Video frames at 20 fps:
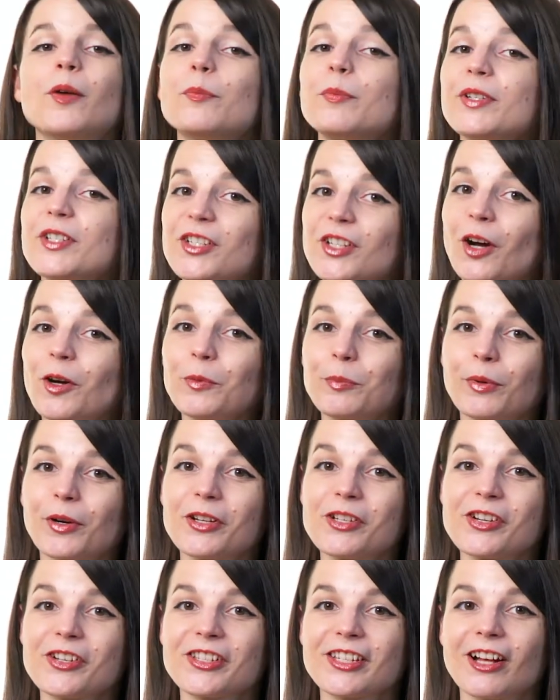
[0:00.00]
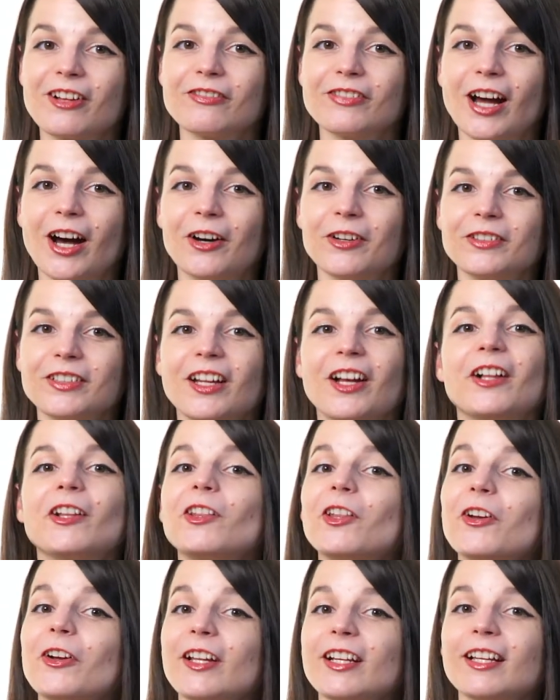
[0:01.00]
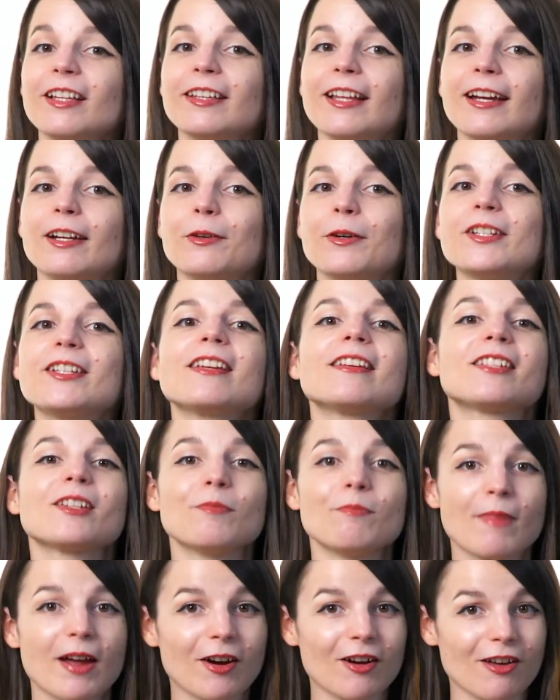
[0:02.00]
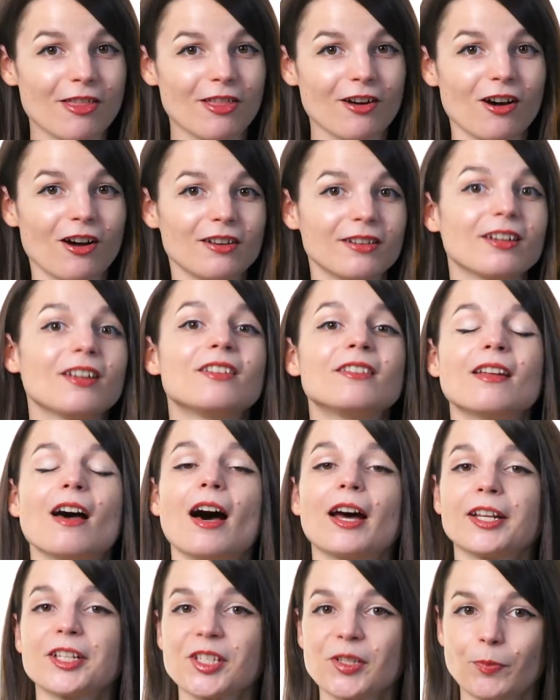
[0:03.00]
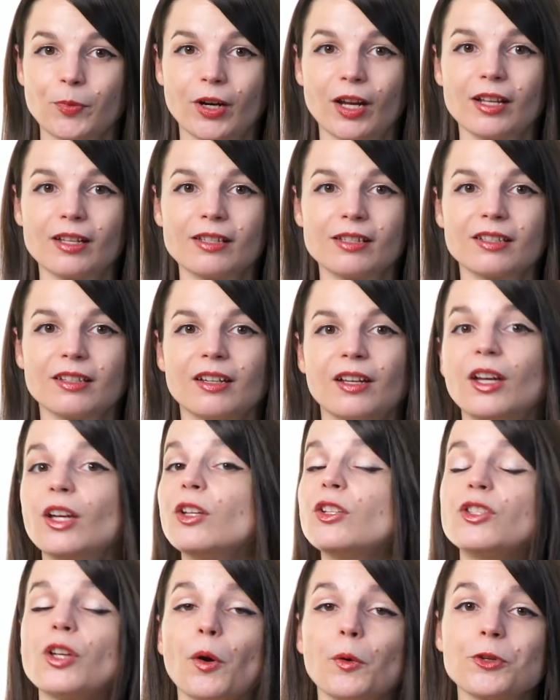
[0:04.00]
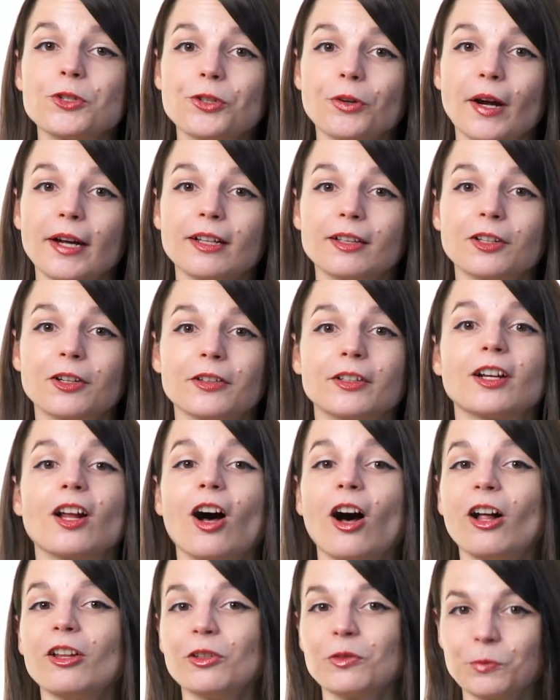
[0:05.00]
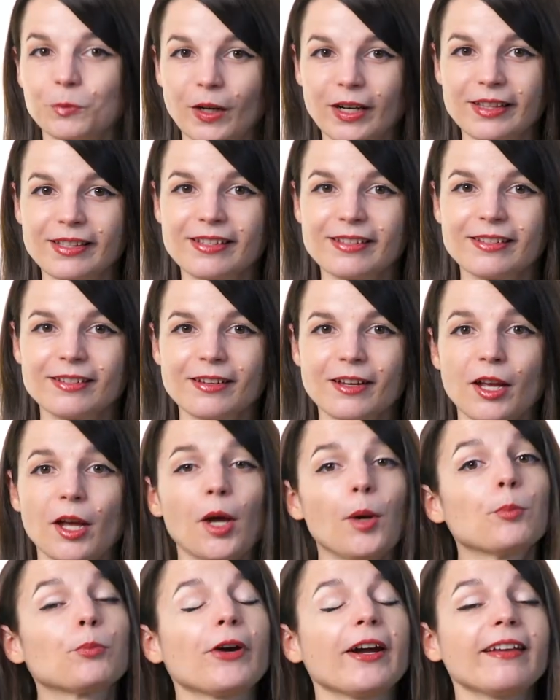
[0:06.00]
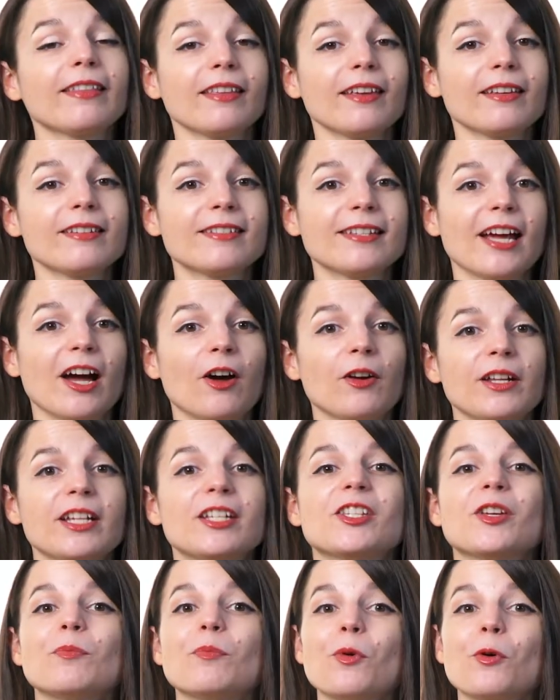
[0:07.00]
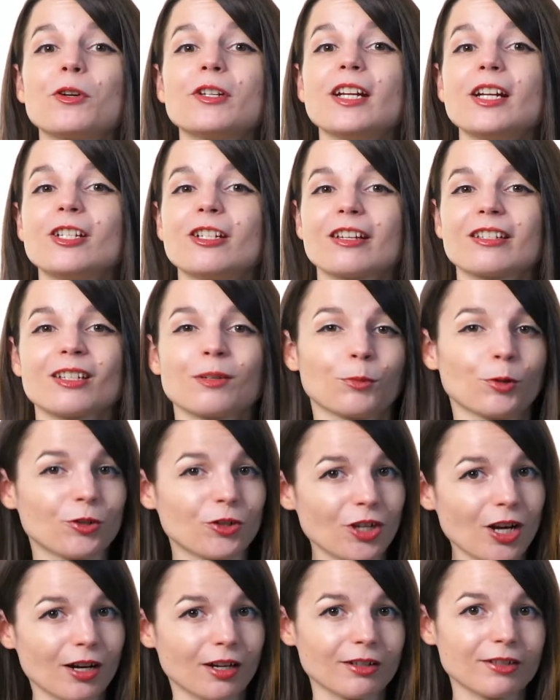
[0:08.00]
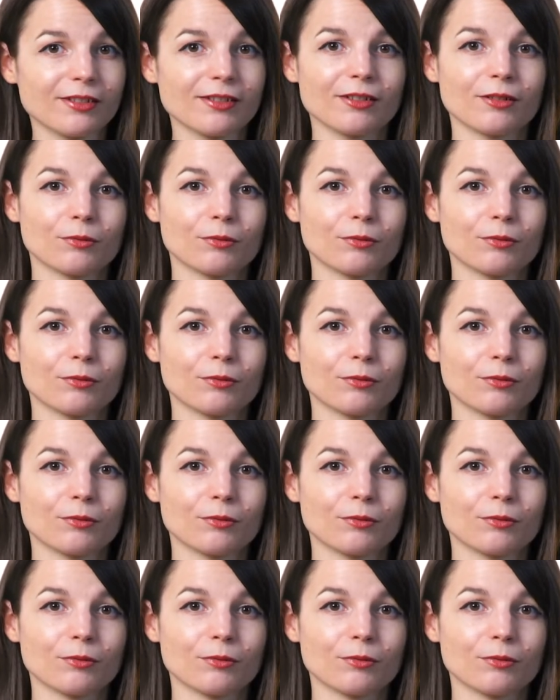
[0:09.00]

But don't burn yourself out. Learning a language is a marathon, not a sprint. Don't try to learn it all at once. Break things down into more digestible chunks.